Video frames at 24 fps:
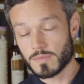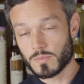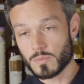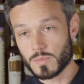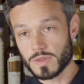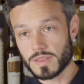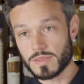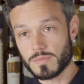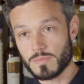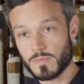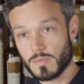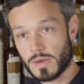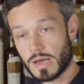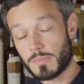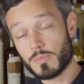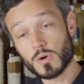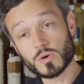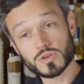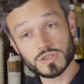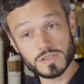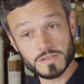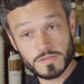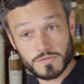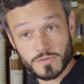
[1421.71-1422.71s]
with a
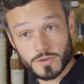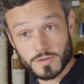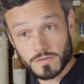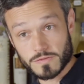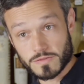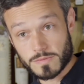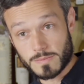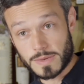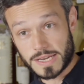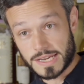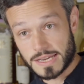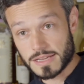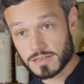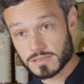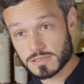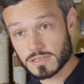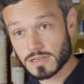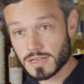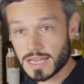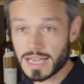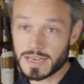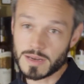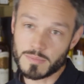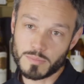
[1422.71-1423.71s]
portion of fruit from
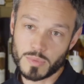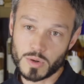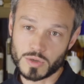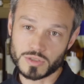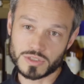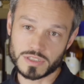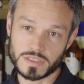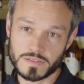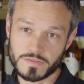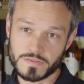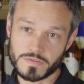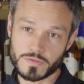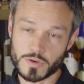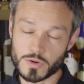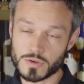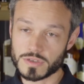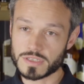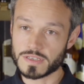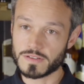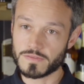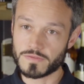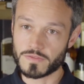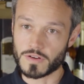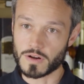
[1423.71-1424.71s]
Mendoza and a portion of fruit
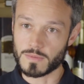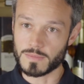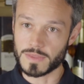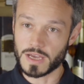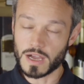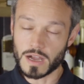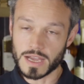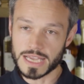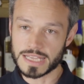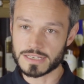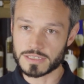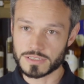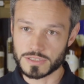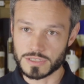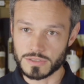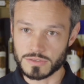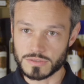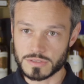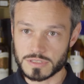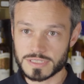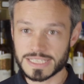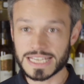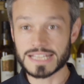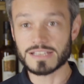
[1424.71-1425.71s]
from the high
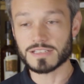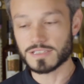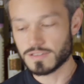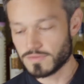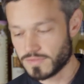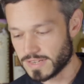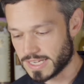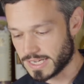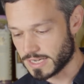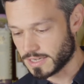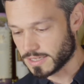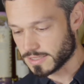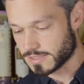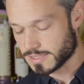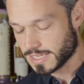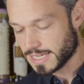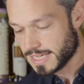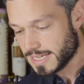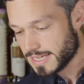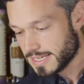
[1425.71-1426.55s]
altitude Salta vineyards.